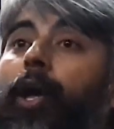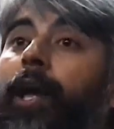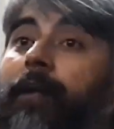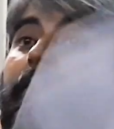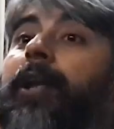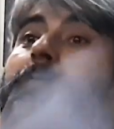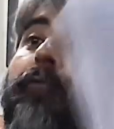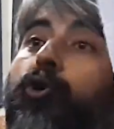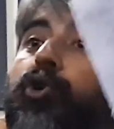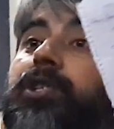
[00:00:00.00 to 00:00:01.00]
even
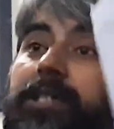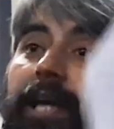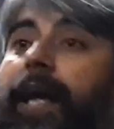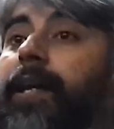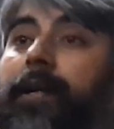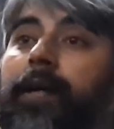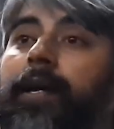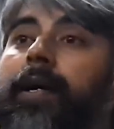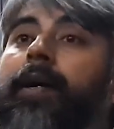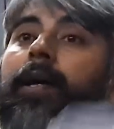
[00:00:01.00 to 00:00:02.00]
if your state
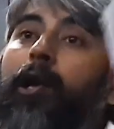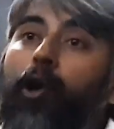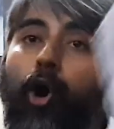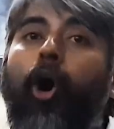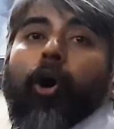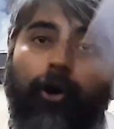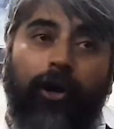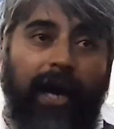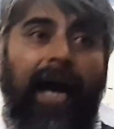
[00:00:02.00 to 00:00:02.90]
law or